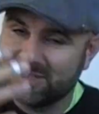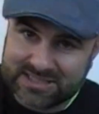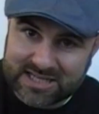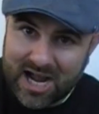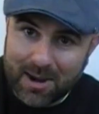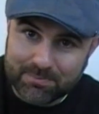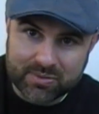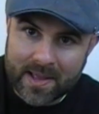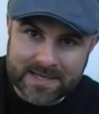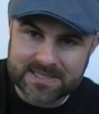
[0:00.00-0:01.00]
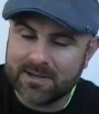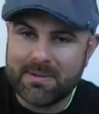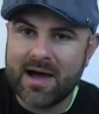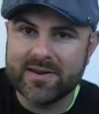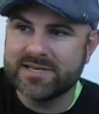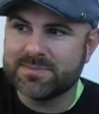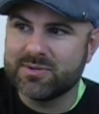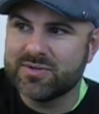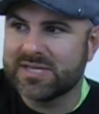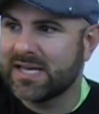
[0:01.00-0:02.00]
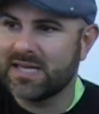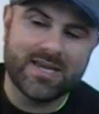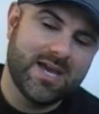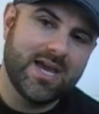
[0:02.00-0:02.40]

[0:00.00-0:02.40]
complex about his music,